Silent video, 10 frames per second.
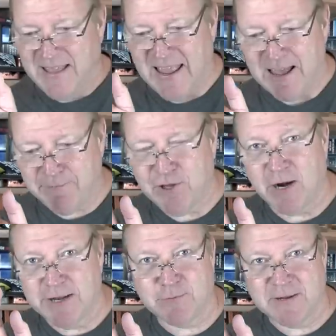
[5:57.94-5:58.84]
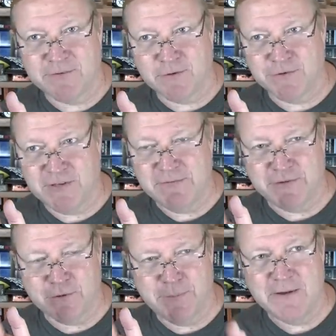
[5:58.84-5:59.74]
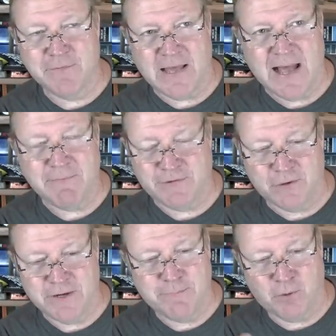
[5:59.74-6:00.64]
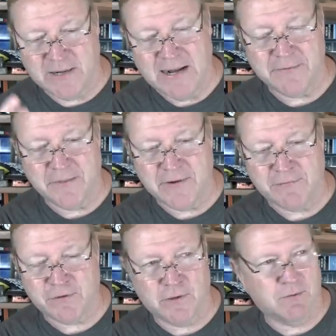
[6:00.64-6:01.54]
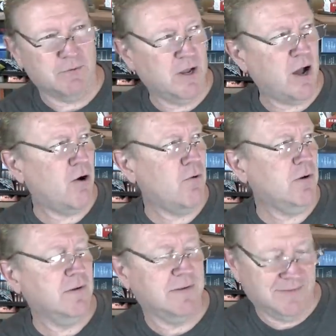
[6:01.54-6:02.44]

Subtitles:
Half the audience right now is going, Steve, that's so painfully obvious, you don't need to point it out. The other half's going, no.